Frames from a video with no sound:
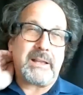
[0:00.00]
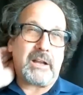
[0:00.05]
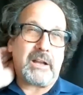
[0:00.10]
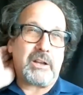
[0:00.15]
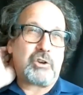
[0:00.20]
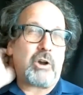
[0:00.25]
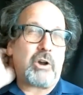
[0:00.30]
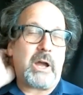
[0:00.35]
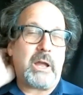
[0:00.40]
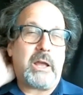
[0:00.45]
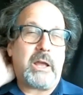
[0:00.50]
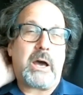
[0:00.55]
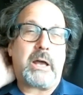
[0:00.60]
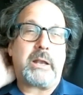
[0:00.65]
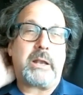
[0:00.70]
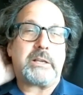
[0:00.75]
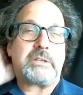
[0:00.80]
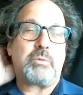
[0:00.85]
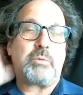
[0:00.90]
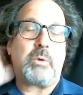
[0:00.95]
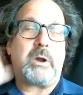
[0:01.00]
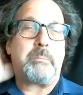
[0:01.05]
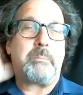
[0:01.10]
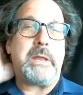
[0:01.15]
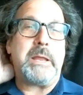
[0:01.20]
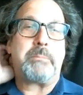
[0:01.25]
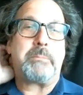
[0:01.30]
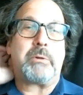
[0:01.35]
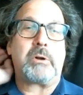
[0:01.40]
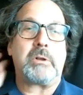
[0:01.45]
cryonics where
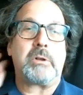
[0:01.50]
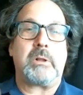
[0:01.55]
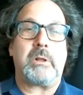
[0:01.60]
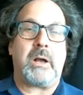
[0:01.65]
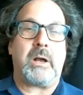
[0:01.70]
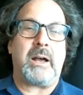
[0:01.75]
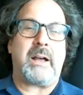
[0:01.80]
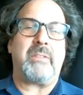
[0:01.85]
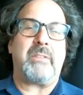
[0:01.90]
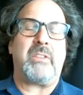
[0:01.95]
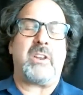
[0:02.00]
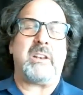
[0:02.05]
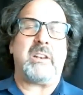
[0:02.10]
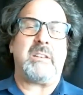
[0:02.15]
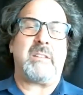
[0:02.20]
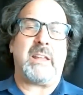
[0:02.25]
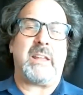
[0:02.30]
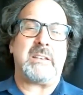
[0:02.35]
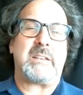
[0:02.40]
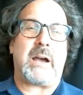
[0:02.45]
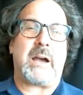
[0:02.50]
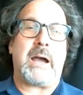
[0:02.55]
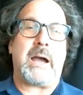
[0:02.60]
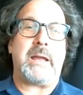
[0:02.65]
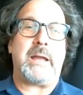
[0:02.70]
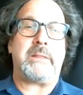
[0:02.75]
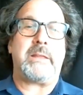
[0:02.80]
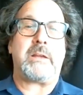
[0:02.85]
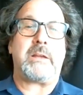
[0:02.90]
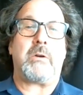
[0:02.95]
people uh, they, they die
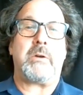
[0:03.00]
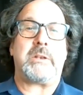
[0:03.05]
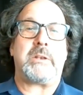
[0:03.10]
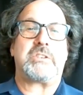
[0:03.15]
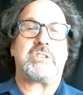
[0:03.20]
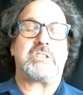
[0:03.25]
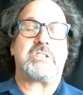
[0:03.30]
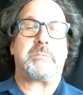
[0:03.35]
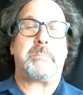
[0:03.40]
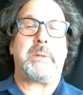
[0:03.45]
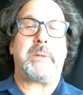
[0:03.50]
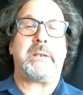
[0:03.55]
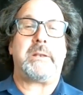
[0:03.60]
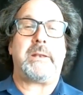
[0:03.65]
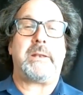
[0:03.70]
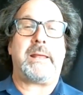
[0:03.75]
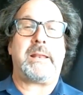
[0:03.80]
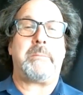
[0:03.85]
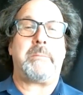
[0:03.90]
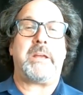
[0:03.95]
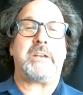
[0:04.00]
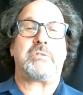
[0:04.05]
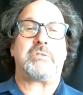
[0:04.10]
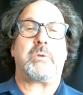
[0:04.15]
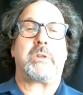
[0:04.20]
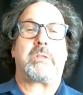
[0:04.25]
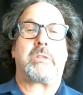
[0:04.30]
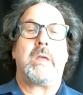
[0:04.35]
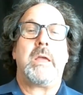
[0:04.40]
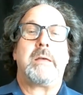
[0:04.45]
and they go into suspended animation
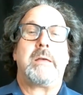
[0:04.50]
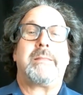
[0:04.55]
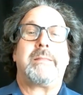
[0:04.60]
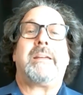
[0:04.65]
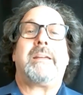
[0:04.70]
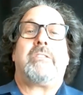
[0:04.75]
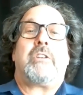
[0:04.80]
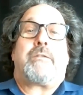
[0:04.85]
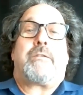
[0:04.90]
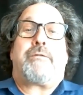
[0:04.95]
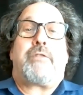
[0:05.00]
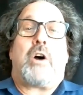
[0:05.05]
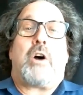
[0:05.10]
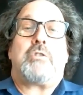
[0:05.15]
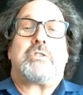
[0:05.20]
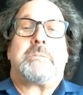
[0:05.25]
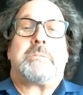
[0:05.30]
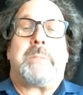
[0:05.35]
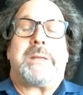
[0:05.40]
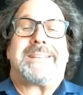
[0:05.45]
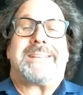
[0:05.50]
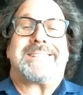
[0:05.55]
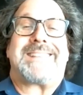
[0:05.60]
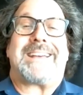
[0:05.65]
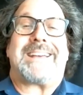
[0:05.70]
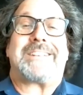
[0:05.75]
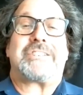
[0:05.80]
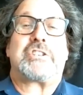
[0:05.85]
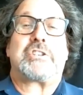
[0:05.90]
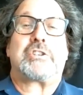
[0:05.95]
with they're frozen because
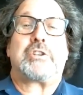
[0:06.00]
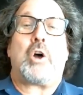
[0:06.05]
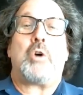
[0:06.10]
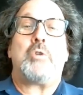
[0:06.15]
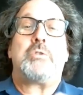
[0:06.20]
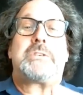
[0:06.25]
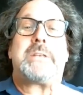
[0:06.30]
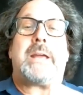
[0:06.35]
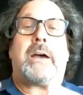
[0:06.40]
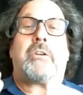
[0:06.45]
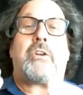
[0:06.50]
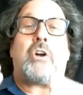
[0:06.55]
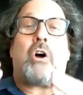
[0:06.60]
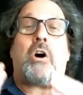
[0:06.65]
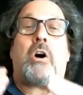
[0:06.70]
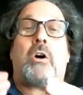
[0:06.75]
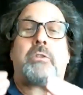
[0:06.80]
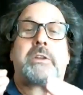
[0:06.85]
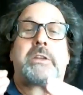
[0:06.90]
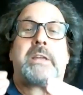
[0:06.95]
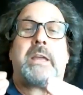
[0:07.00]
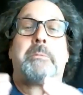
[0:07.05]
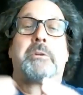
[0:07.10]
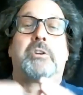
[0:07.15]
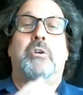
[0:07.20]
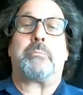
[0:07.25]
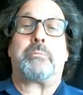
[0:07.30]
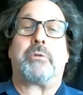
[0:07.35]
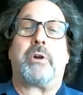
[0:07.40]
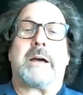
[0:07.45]
that slows down all the
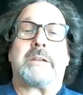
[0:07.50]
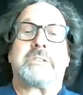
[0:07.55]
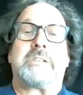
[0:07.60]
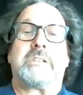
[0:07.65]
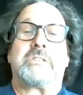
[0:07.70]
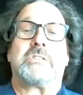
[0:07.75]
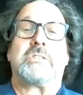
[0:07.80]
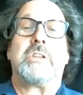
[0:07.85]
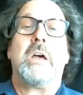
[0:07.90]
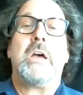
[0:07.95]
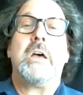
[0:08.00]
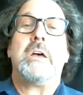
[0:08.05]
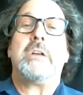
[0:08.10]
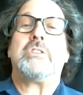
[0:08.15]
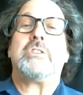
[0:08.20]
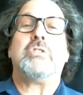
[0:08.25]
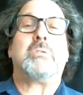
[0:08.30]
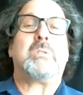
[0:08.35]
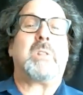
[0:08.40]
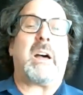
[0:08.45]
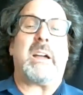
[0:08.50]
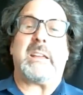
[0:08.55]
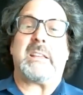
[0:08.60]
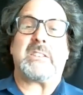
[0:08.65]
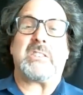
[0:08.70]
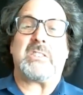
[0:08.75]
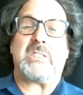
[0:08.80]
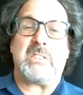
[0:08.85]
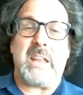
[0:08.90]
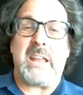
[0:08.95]
chemical processes to like a
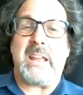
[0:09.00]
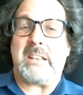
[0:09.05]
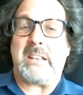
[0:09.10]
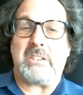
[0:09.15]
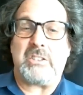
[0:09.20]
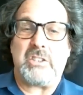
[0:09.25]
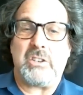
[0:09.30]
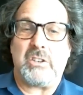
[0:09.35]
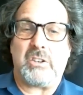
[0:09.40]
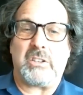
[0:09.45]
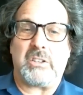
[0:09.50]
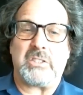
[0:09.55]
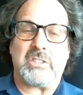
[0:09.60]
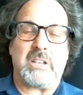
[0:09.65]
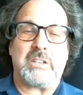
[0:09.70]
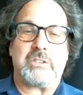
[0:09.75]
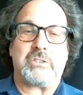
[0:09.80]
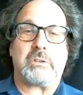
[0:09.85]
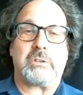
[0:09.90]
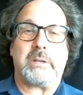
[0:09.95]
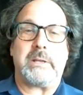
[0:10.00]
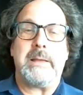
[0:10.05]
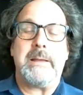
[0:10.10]
standstill essentially